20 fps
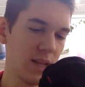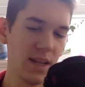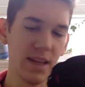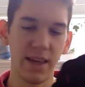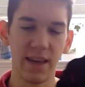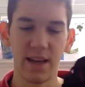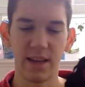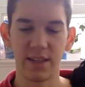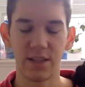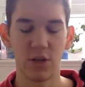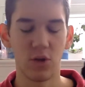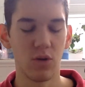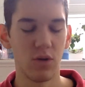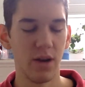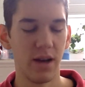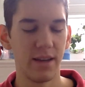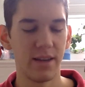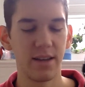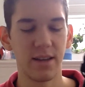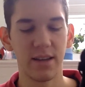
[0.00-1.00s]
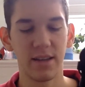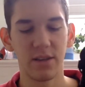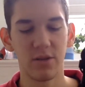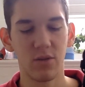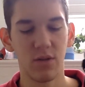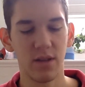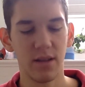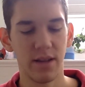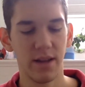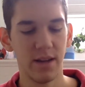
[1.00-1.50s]
Yeah, so I think it's
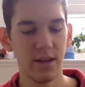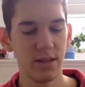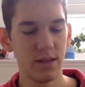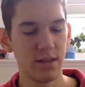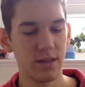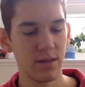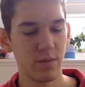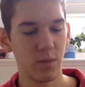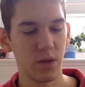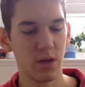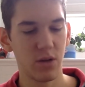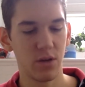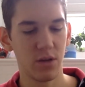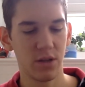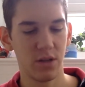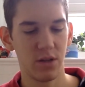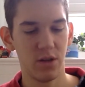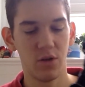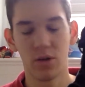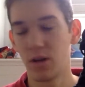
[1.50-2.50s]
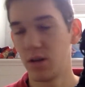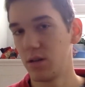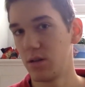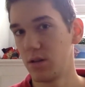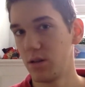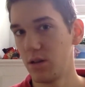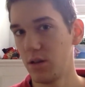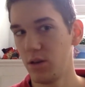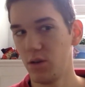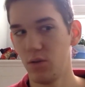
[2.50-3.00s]
really nice because you
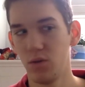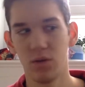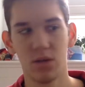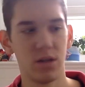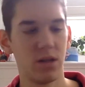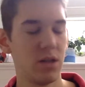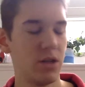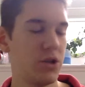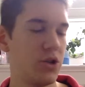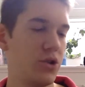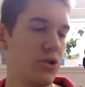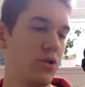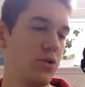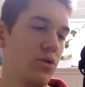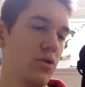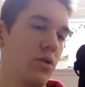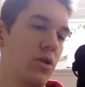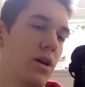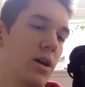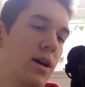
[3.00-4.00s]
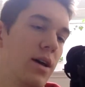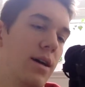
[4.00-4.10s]
can use this shoe